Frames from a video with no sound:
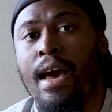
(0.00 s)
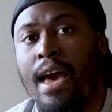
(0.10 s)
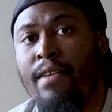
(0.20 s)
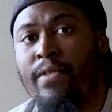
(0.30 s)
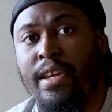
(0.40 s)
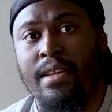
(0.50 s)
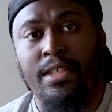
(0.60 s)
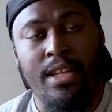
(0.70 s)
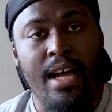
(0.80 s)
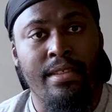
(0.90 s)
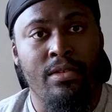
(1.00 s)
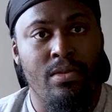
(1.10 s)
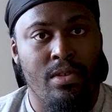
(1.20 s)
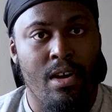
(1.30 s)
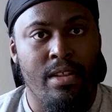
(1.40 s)
Every shot that
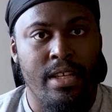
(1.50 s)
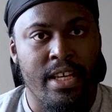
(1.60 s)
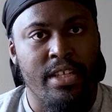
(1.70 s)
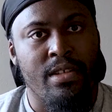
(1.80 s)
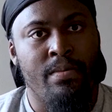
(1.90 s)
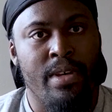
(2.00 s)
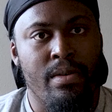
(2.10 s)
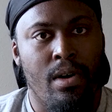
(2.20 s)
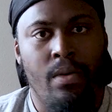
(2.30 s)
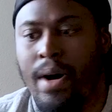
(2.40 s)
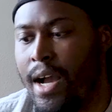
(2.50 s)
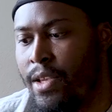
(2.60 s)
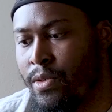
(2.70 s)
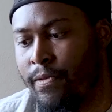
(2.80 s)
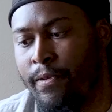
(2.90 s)
you saw in the kitchen B-roll
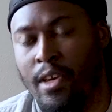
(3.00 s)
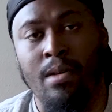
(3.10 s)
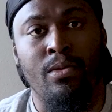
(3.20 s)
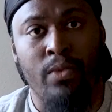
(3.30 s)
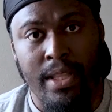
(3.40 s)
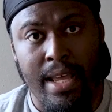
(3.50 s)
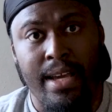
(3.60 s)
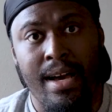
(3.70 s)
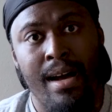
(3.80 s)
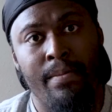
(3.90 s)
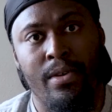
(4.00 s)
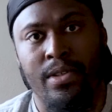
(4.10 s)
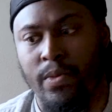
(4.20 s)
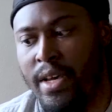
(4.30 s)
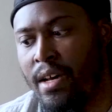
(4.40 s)
wise was filmed with that combo
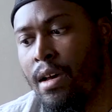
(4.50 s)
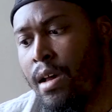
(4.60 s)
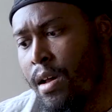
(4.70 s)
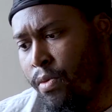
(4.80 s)
as well.